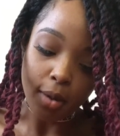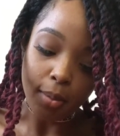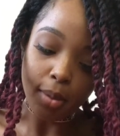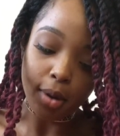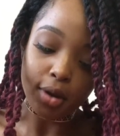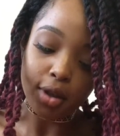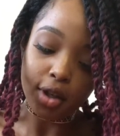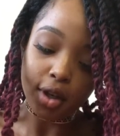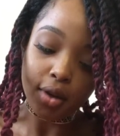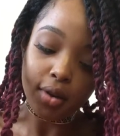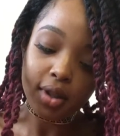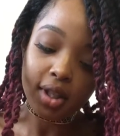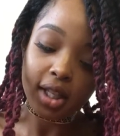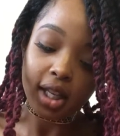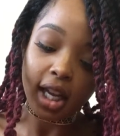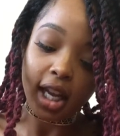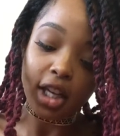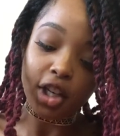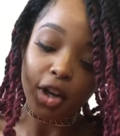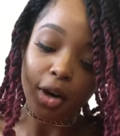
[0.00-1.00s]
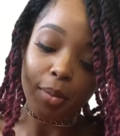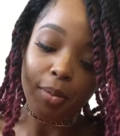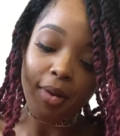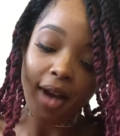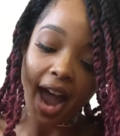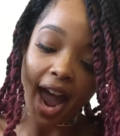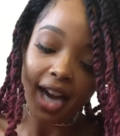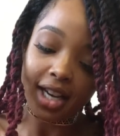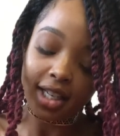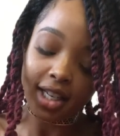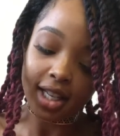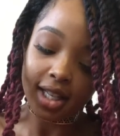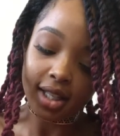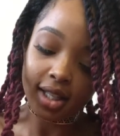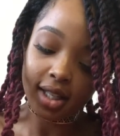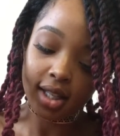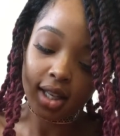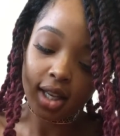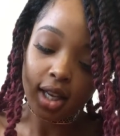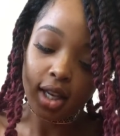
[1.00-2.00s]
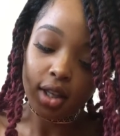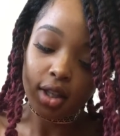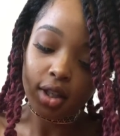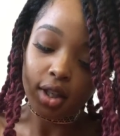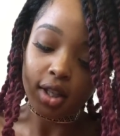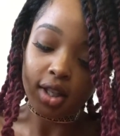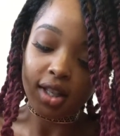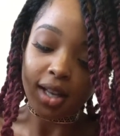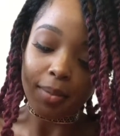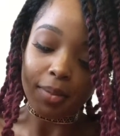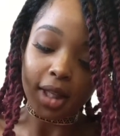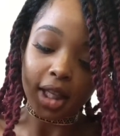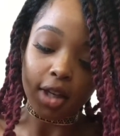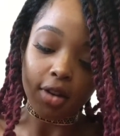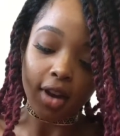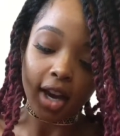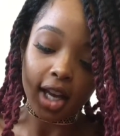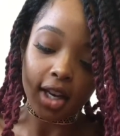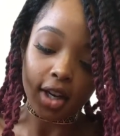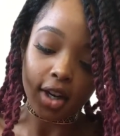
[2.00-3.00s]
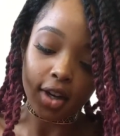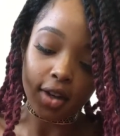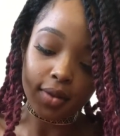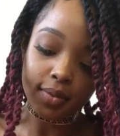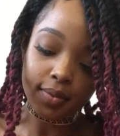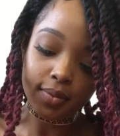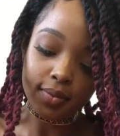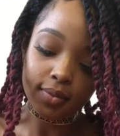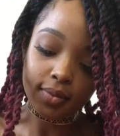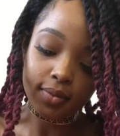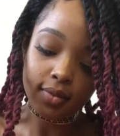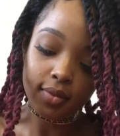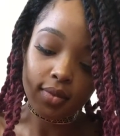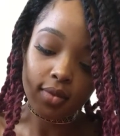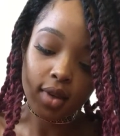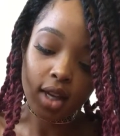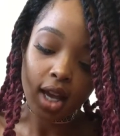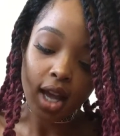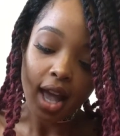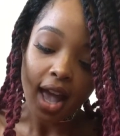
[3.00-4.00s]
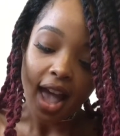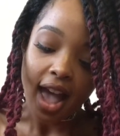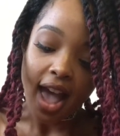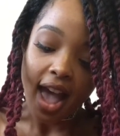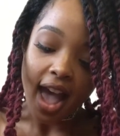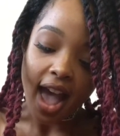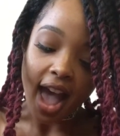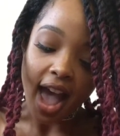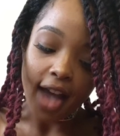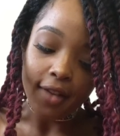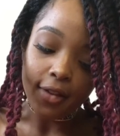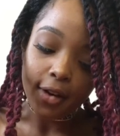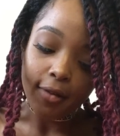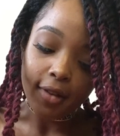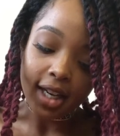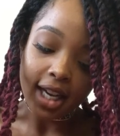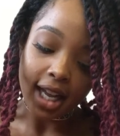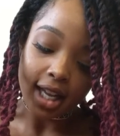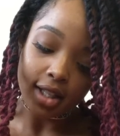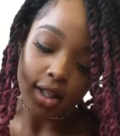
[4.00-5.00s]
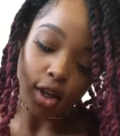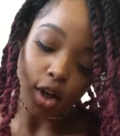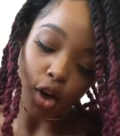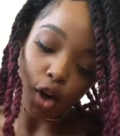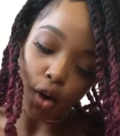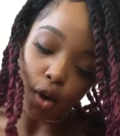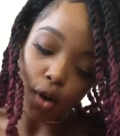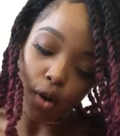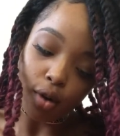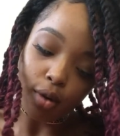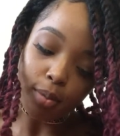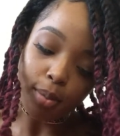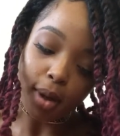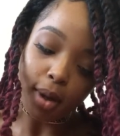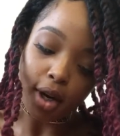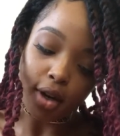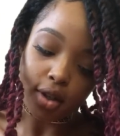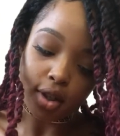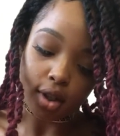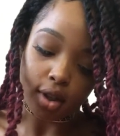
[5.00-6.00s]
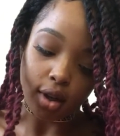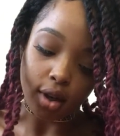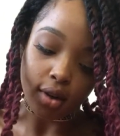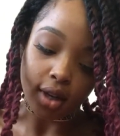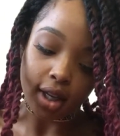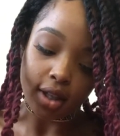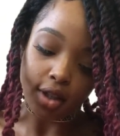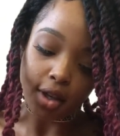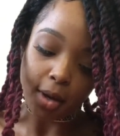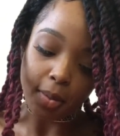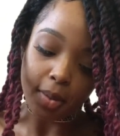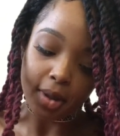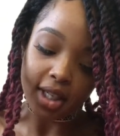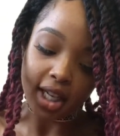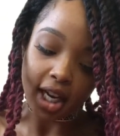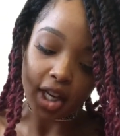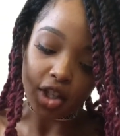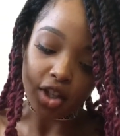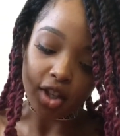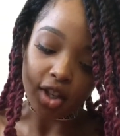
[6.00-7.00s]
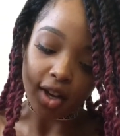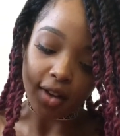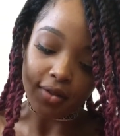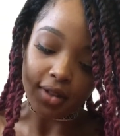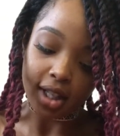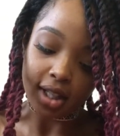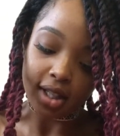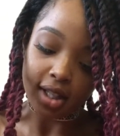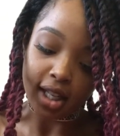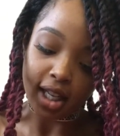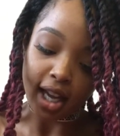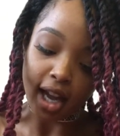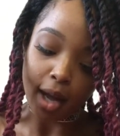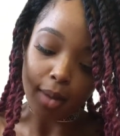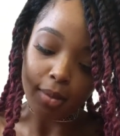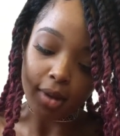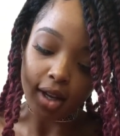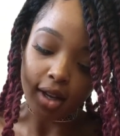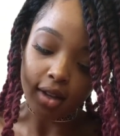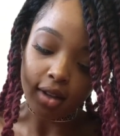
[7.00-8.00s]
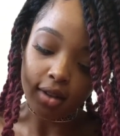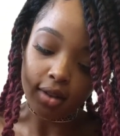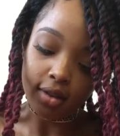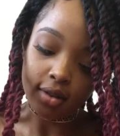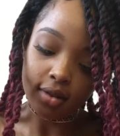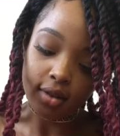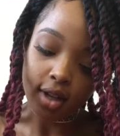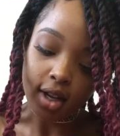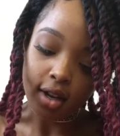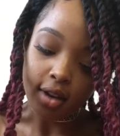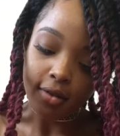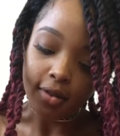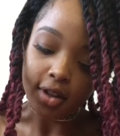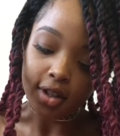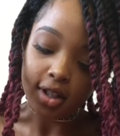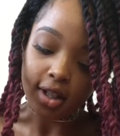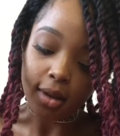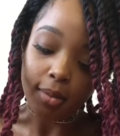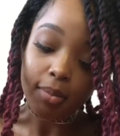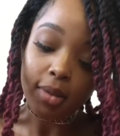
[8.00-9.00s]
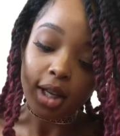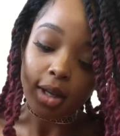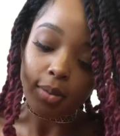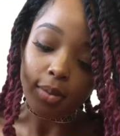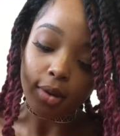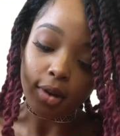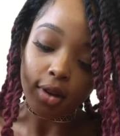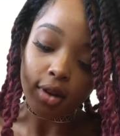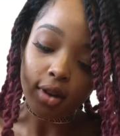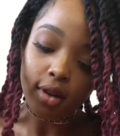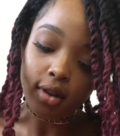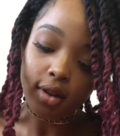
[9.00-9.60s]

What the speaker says: produced in your practice to something greater. Everyone has their own personal interpretation of this niyama. For some people,